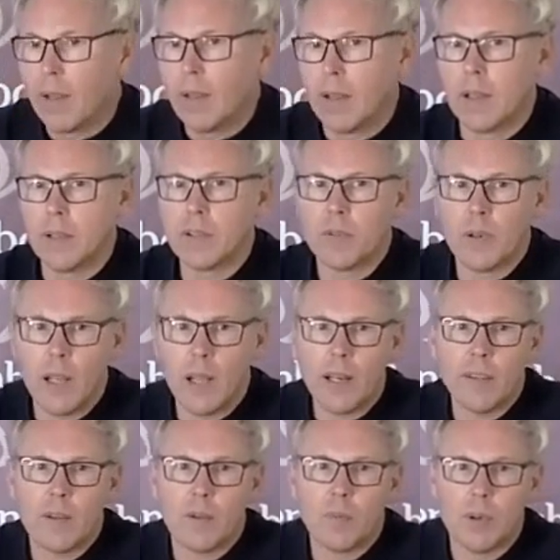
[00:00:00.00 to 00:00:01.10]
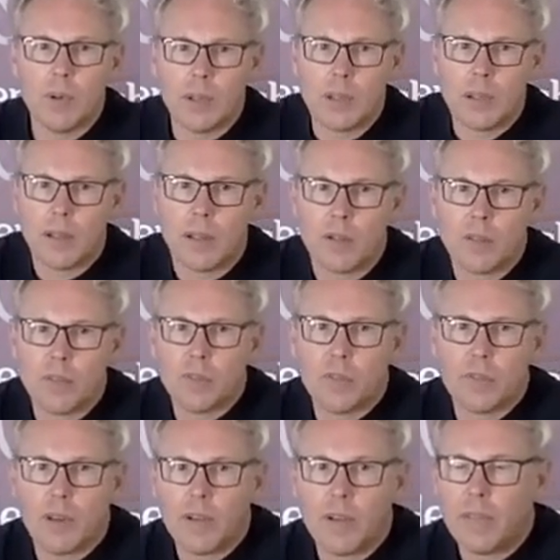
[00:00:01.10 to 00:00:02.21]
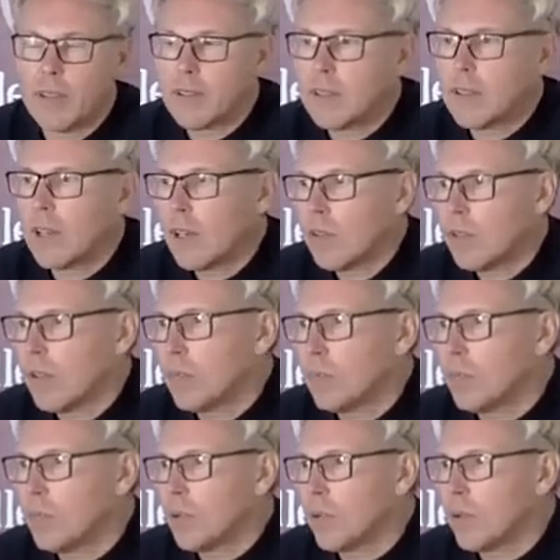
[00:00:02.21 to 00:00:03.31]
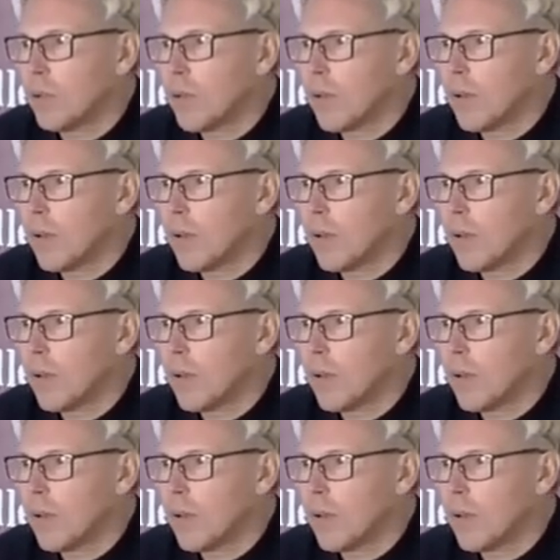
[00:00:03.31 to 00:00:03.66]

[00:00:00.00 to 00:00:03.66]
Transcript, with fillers: is really the work of, of this tightrope walk.